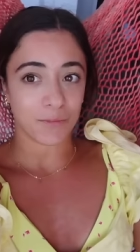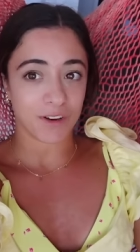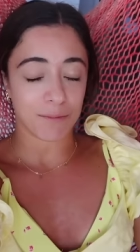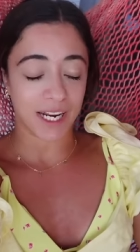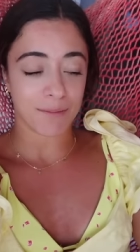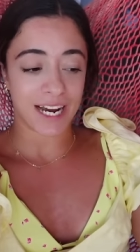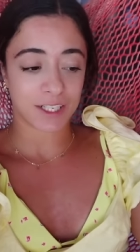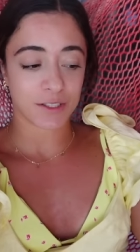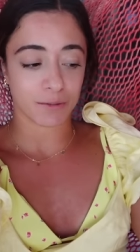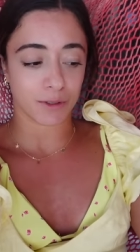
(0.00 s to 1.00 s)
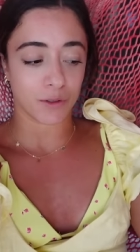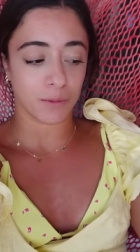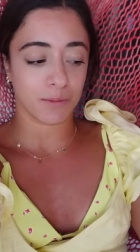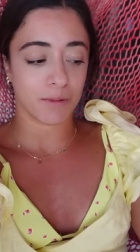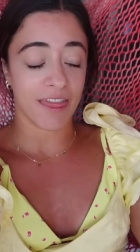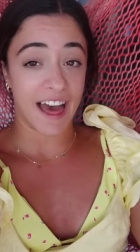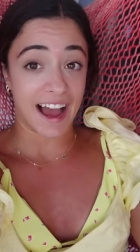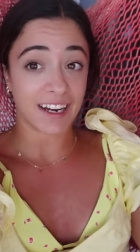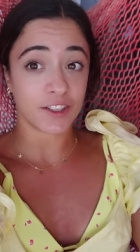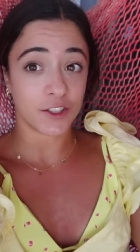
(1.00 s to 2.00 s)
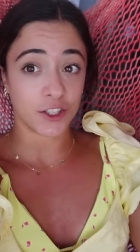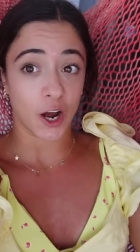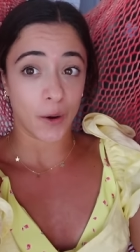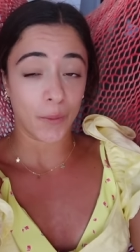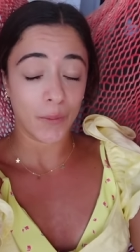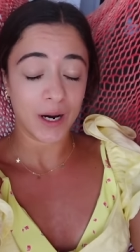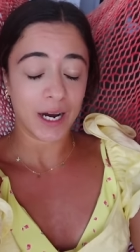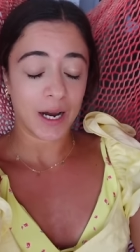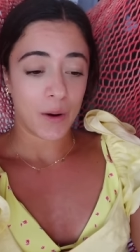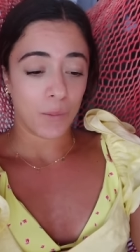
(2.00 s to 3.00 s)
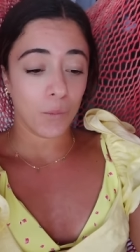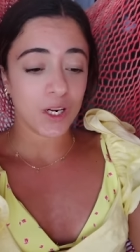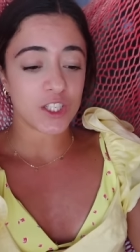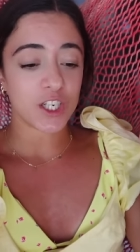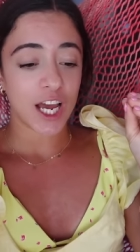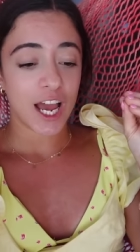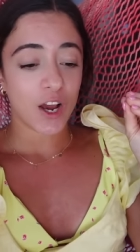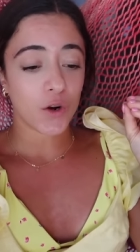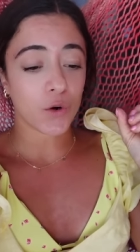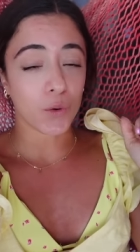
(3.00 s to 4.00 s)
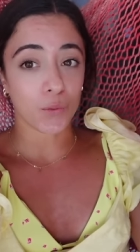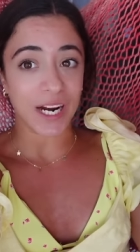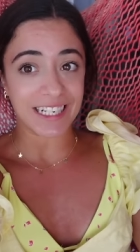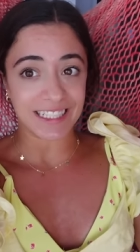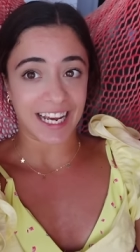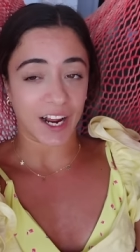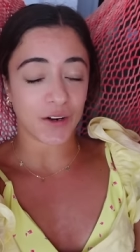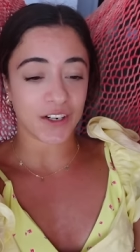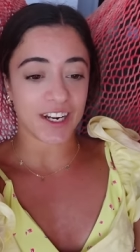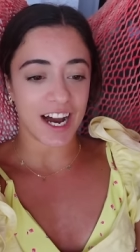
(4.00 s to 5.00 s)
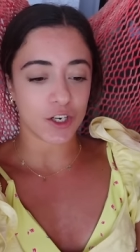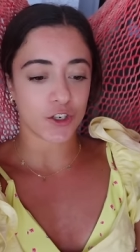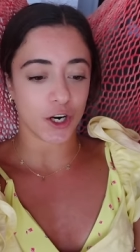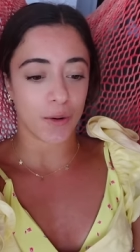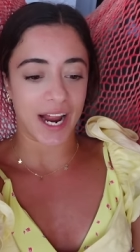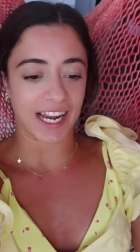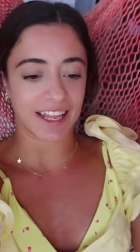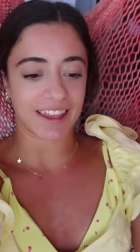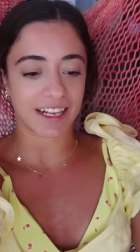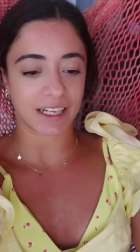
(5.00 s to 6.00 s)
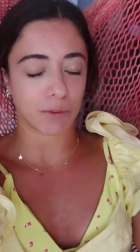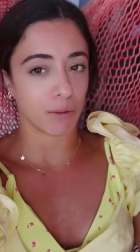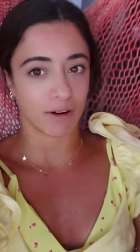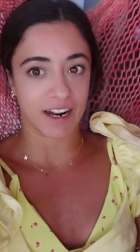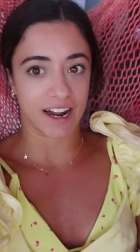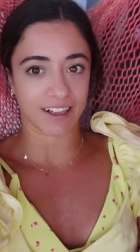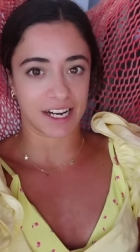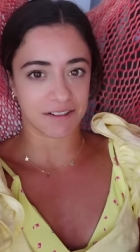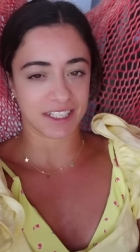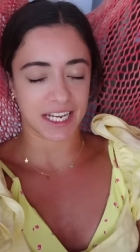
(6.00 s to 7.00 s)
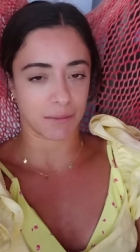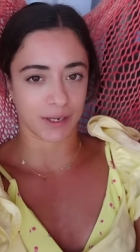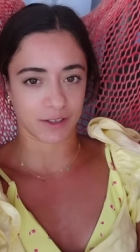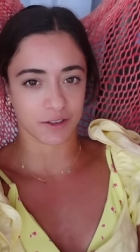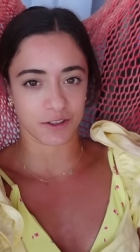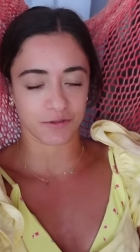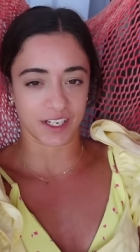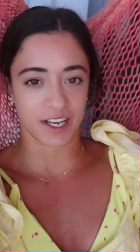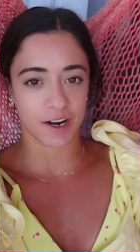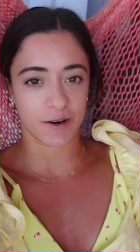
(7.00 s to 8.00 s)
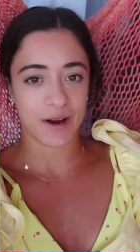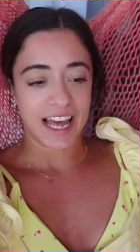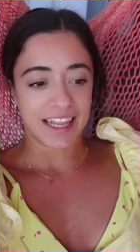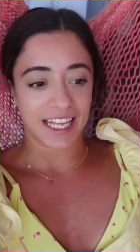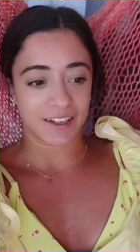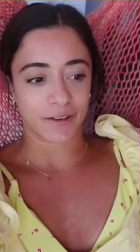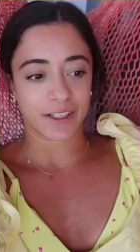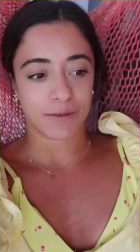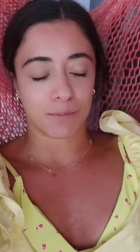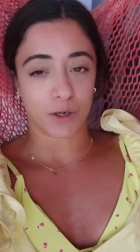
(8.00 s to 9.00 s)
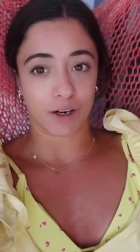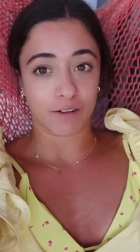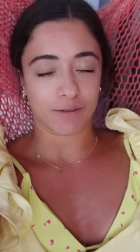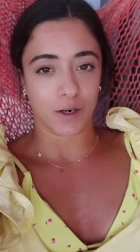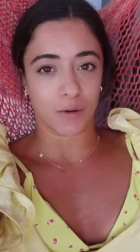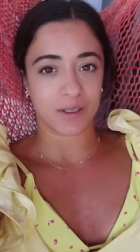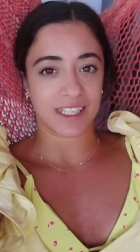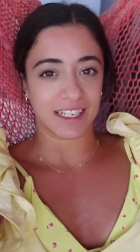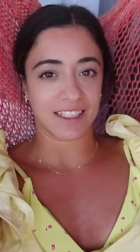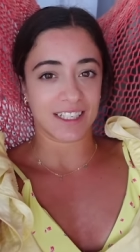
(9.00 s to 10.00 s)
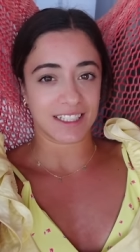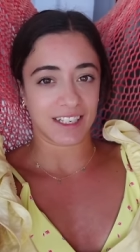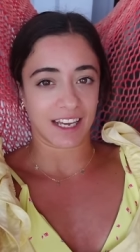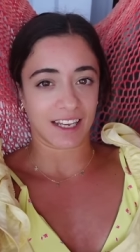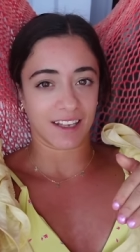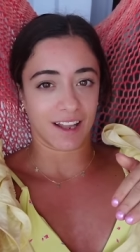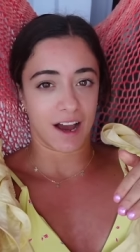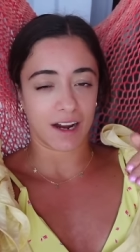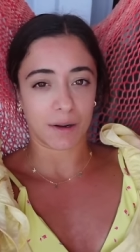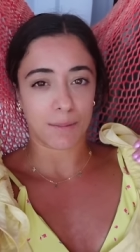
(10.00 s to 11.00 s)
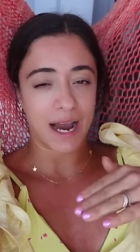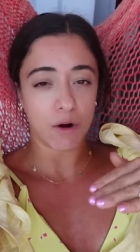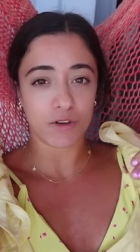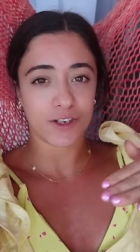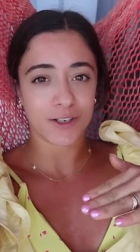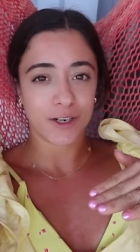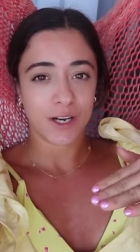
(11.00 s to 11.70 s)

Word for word: We've made it back to the room. That show was crazy. I could not show anything. Like we were not allowed to take pictures or video. They literally put our phones into this like lock pouch